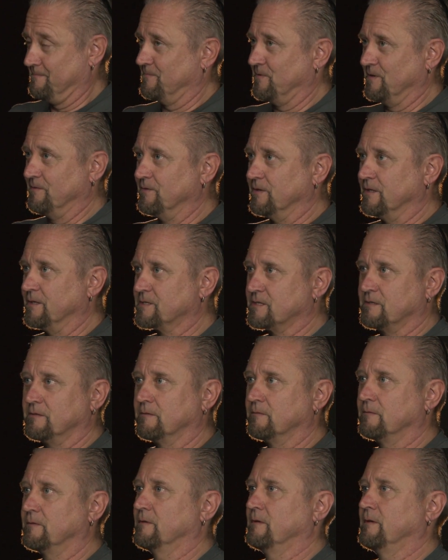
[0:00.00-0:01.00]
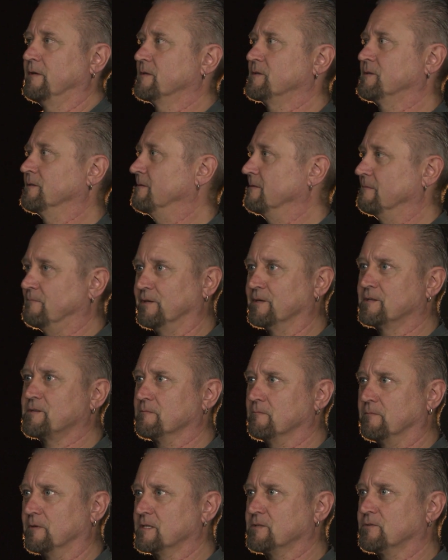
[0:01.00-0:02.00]
Reverse. So the
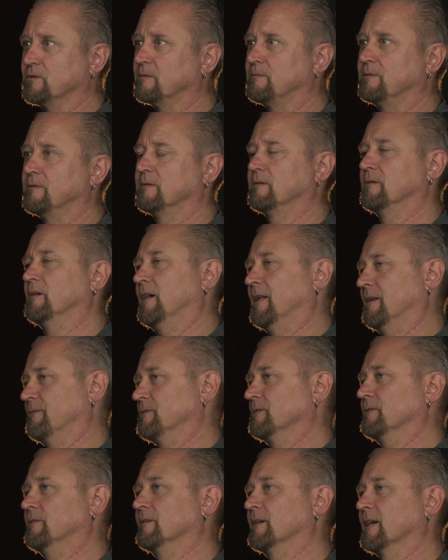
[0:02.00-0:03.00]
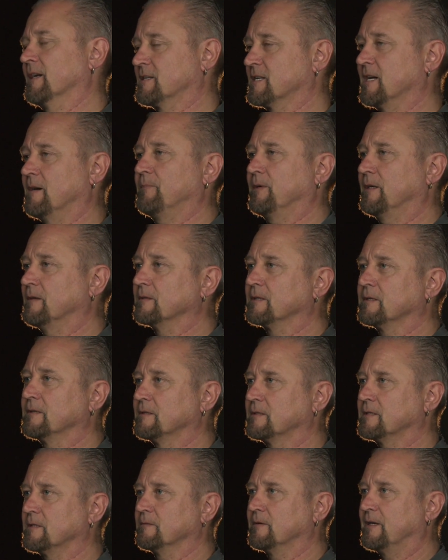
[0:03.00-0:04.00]
works, what's up? Well, I'll have to go get a tap out.
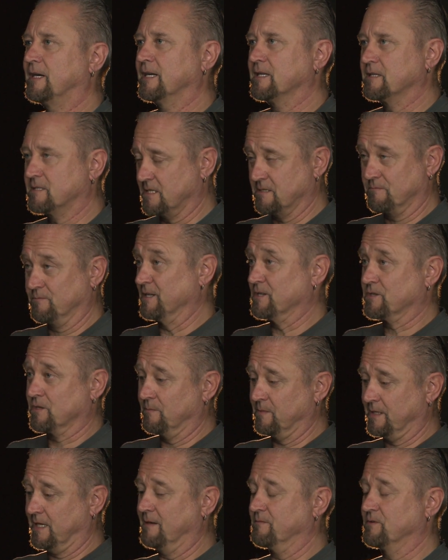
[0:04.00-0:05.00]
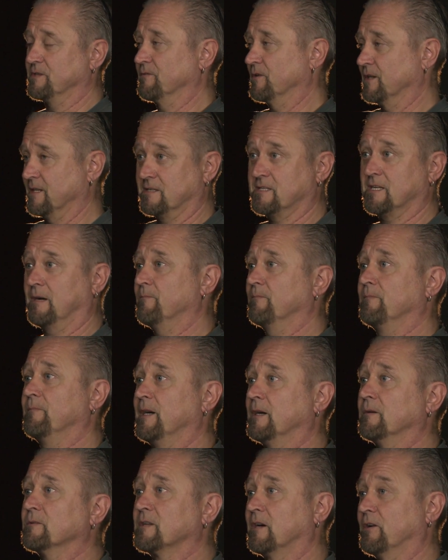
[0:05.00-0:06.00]
So I said, well, sometimes you've got to tap them
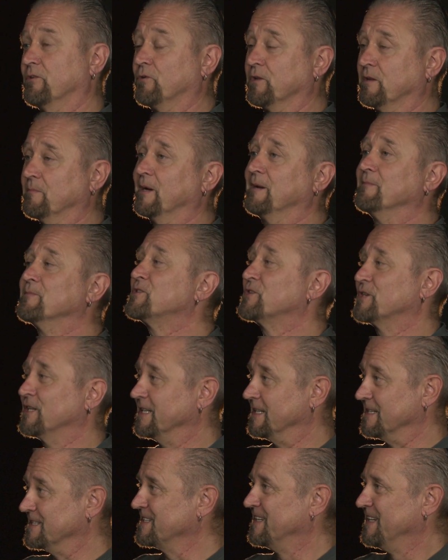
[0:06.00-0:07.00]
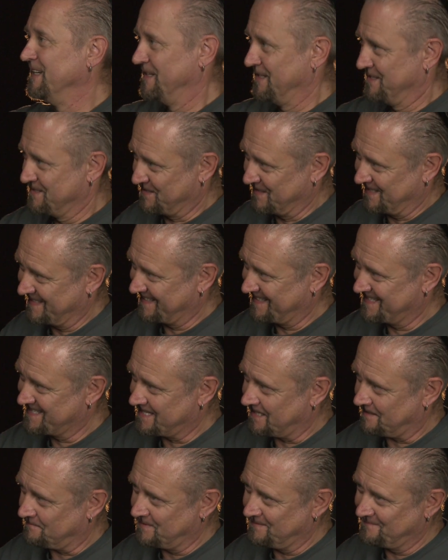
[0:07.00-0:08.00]
out. I know they've been machined, so you get the
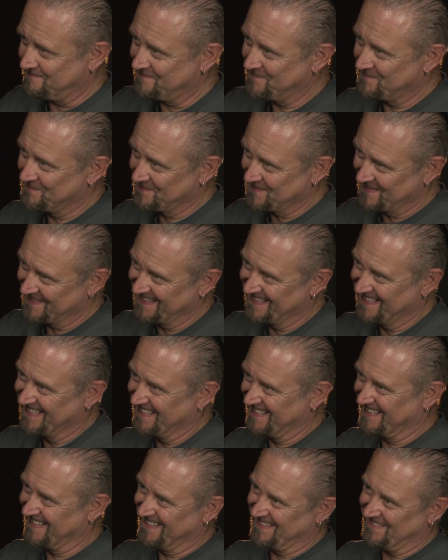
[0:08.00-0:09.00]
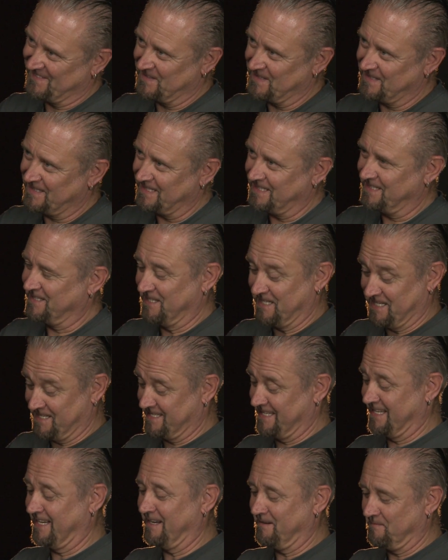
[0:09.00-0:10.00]
tap. Right in. And
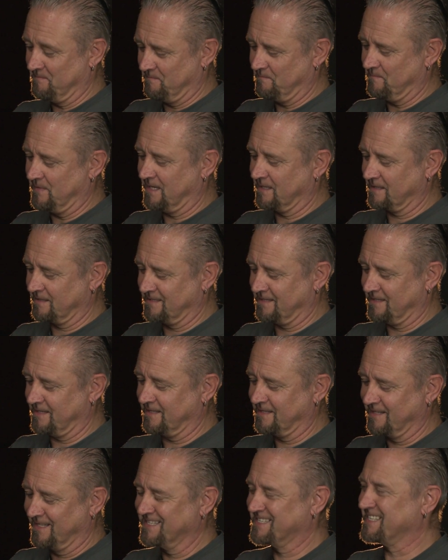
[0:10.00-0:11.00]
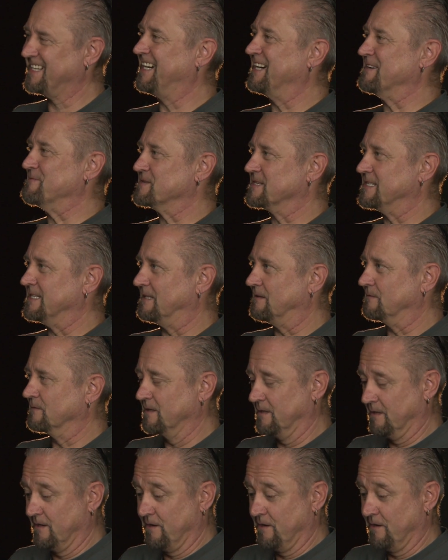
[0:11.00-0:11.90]
he's there, marking like times down.